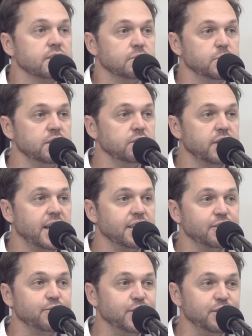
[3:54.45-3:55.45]
And when you're out in
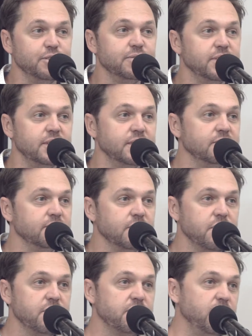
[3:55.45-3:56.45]
the field for
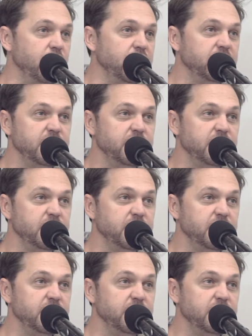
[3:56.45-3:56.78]
30,